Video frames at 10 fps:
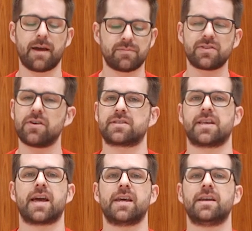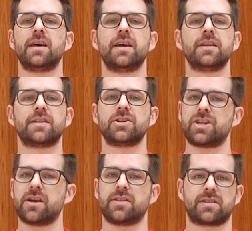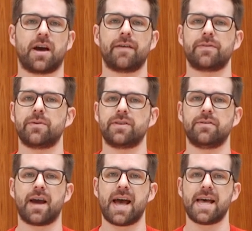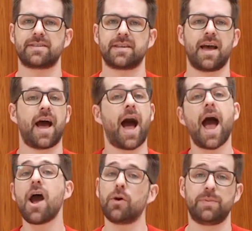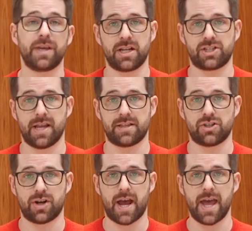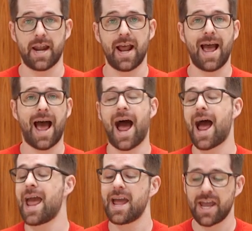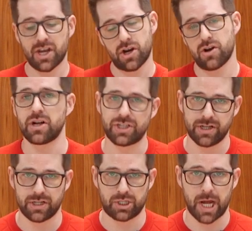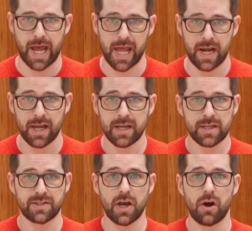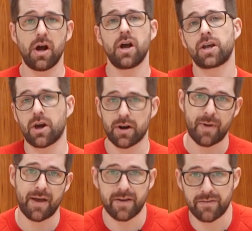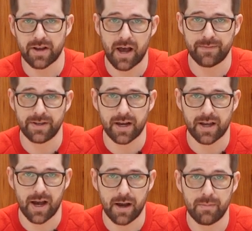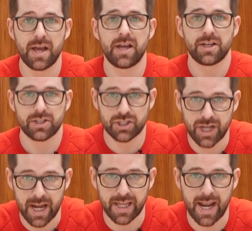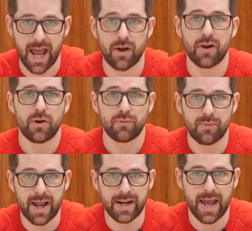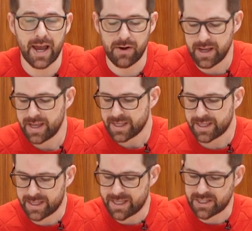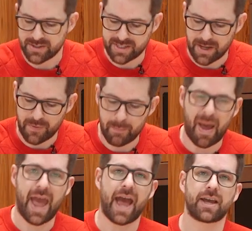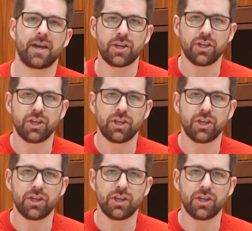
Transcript: I'm so excited to share this coffee with you guys. I hope you get a chance to try it. I encourage you to try it. So go to myfavoritecoffee.com, check it out right now. Get yourself a bag.